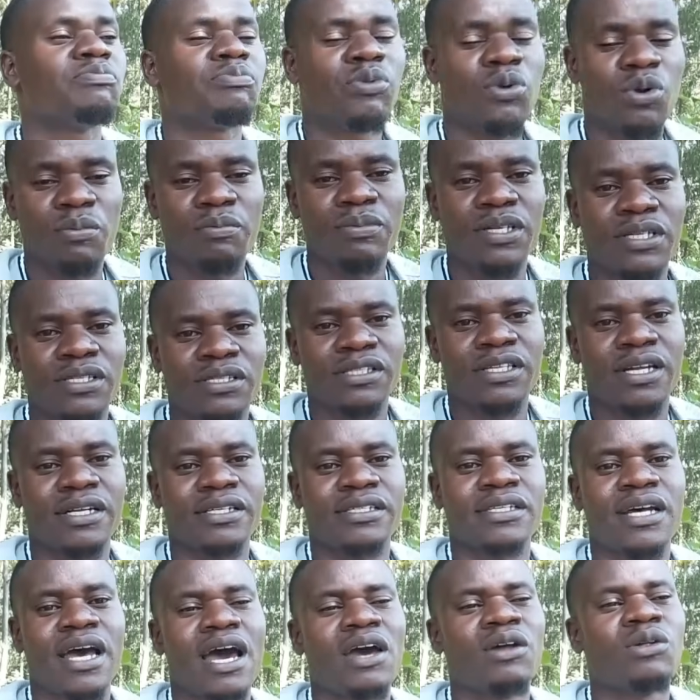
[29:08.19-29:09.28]
promise that
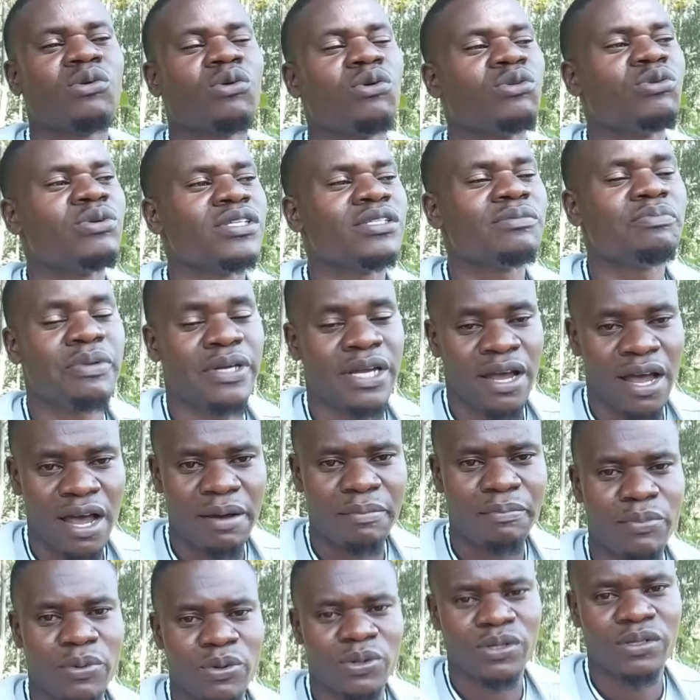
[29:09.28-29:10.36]
i will always be
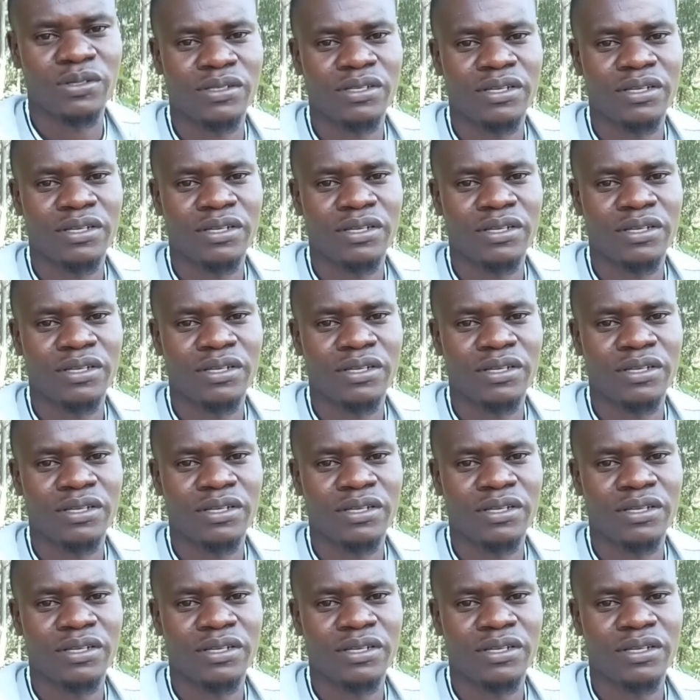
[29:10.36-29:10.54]
humble